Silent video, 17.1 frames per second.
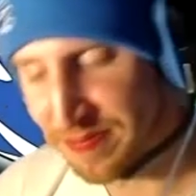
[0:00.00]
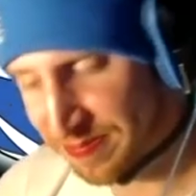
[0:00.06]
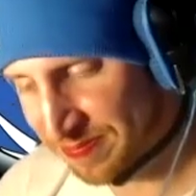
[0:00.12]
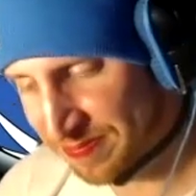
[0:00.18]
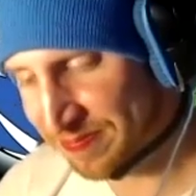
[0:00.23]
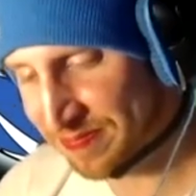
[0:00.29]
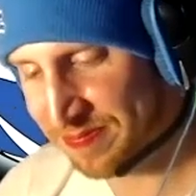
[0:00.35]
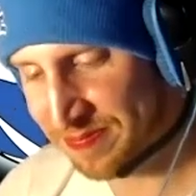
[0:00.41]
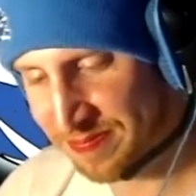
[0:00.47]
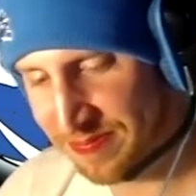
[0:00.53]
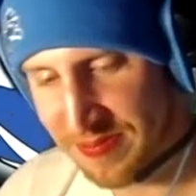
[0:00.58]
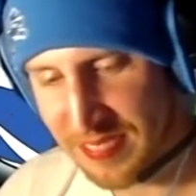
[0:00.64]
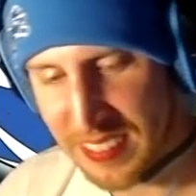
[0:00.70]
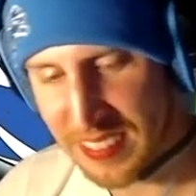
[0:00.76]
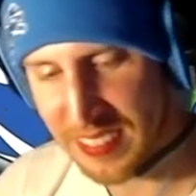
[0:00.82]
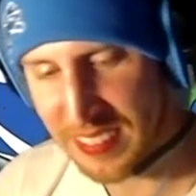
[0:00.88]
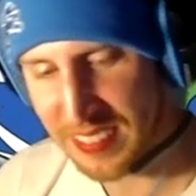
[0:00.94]
Mm-hmm.
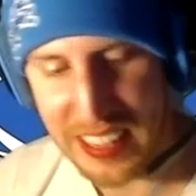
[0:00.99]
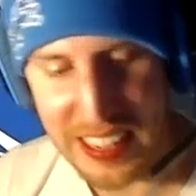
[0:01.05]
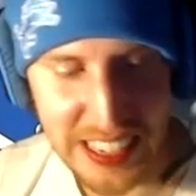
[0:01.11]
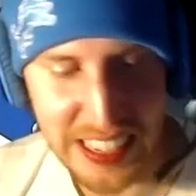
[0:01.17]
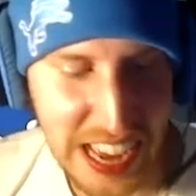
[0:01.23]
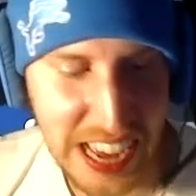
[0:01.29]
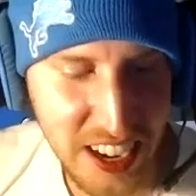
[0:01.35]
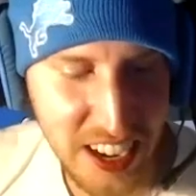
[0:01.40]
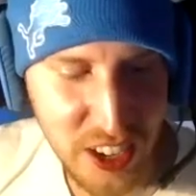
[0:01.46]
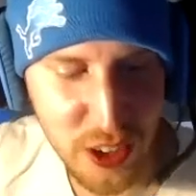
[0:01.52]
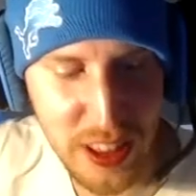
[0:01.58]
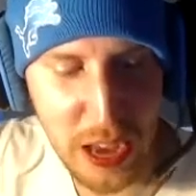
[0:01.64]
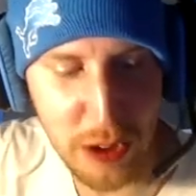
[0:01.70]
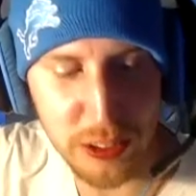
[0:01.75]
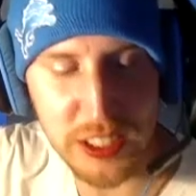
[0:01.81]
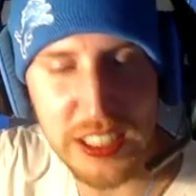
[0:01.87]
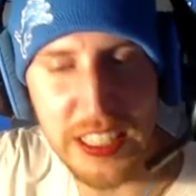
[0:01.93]
Yeah, I knew that
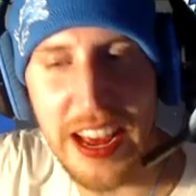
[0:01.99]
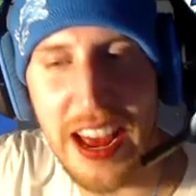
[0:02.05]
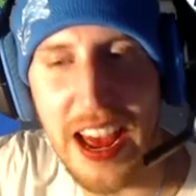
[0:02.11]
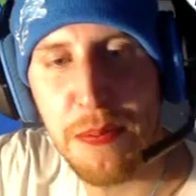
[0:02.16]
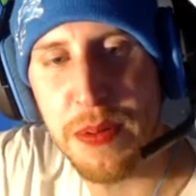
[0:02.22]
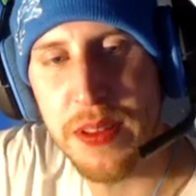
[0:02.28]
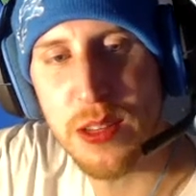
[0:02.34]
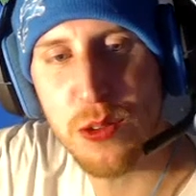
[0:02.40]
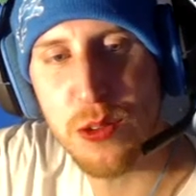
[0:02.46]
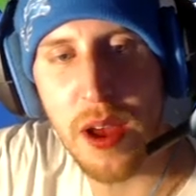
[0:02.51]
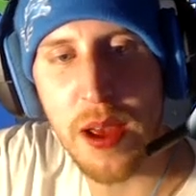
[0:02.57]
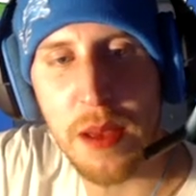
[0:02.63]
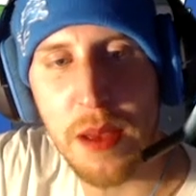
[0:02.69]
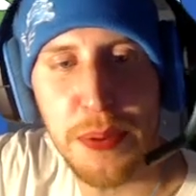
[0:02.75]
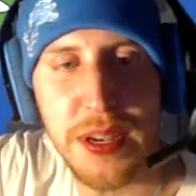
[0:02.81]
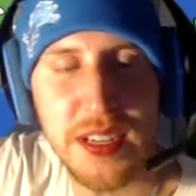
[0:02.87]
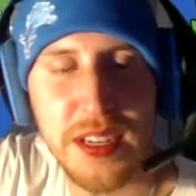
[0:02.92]
was gonna happen. That's why I
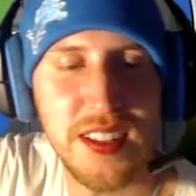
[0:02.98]
picked the